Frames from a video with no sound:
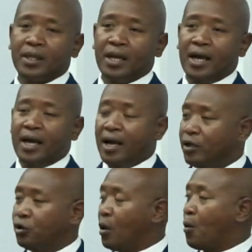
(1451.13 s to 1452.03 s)
uh,
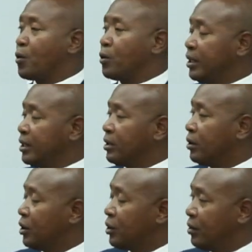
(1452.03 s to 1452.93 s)
to our
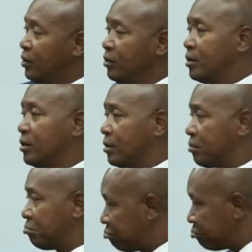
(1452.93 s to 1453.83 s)
institutions,
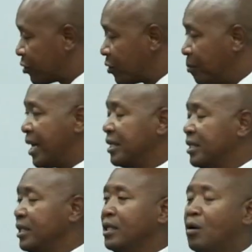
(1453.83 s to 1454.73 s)

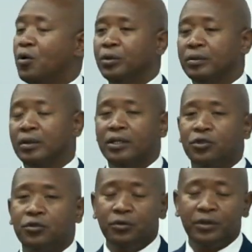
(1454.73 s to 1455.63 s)
reminding our
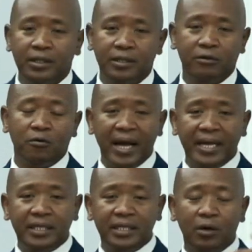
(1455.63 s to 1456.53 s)
students,
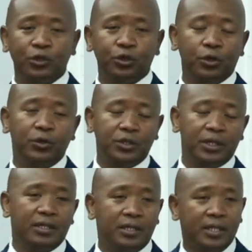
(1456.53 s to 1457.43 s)
reminding our
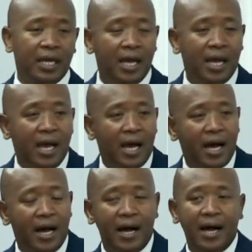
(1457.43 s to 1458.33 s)
churches
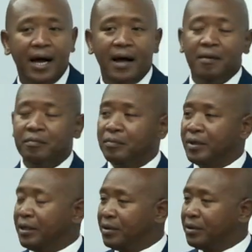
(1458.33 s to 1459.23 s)
uh,
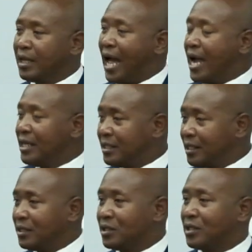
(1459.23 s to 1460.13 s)
the
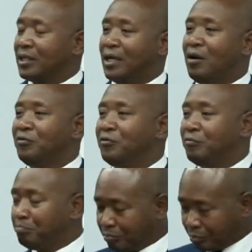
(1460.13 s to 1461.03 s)
ideas of
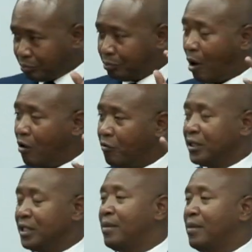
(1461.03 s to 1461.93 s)

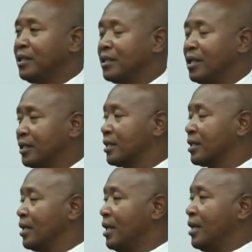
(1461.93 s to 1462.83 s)
poverty mindset,
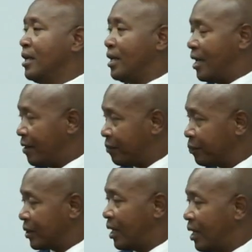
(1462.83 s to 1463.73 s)
uh,
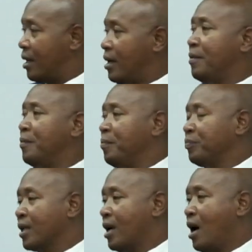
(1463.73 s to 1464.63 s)
um,
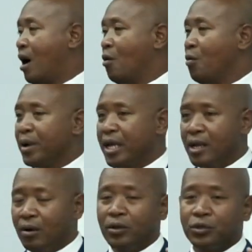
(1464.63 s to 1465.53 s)
how we
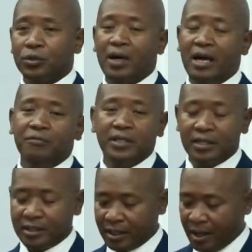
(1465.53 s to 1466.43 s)
also have
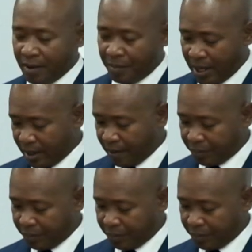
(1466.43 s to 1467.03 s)
this uh, uh,